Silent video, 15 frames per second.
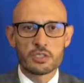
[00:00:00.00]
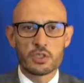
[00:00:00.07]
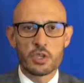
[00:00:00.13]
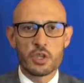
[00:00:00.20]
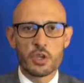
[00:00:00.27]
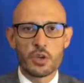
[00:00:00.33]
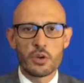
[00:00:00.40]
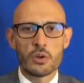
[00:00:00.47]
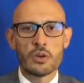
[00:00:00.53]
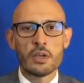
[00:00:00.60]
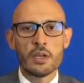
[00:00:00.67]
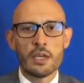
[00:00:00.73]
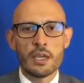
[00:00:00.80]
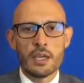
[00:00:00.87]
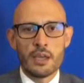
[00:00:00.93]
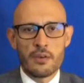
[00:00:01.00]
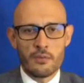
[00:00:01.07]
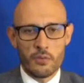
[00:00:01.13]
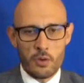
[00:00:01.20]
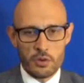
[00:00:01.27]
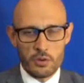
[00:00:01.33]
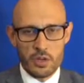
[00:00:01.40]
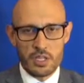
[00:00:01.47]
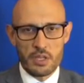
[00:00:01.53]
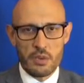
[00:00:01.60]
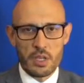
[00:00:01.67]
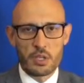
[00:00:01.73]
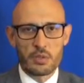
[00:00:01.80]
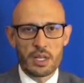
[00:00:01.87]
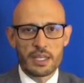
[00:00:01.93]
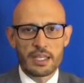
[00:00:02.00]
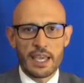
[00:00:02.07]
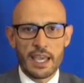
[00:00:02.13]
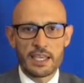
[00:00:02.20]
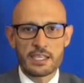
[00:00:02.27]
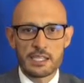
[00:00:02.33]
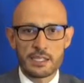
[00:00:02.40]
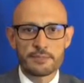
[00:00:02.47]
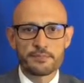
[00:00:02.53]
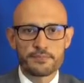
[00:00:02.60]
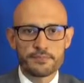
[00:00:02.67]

to you for your individual case